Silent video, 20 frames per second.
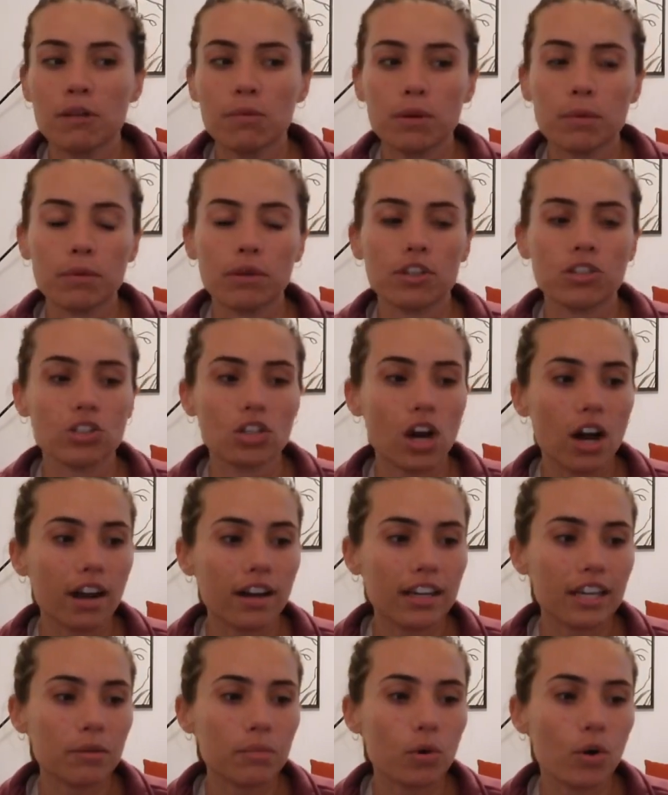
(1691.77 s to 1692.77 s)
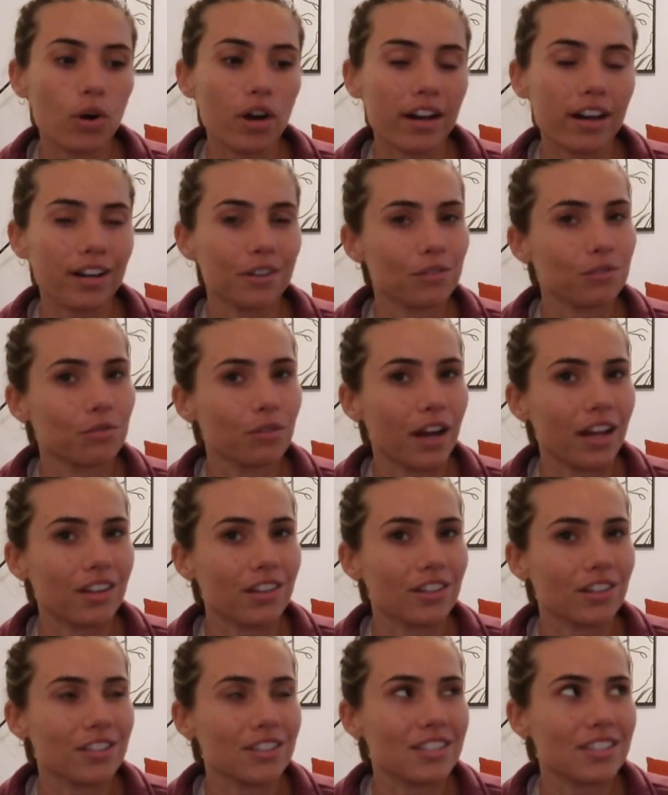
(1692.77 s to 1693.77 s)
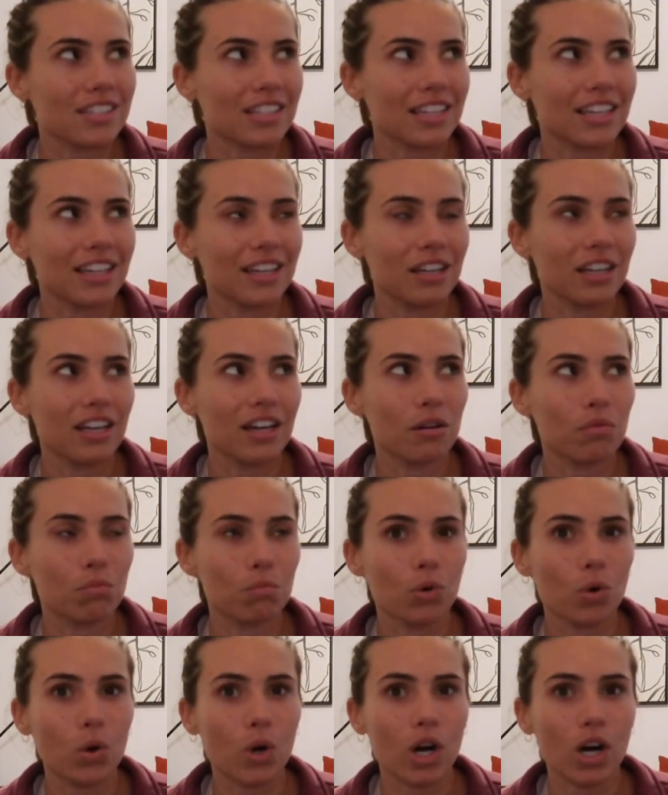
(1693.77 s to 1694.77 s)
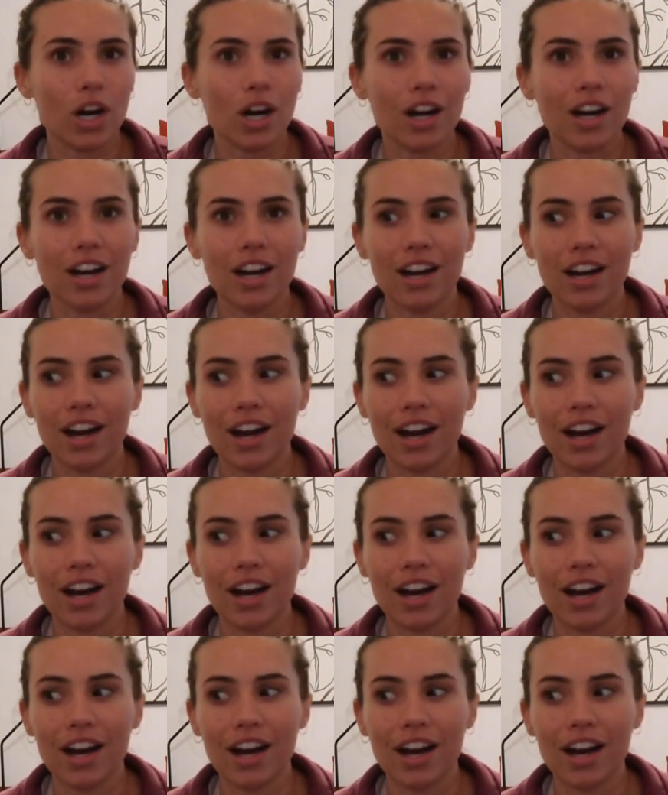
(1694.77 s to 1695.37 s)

people are talking more and I'd rather see more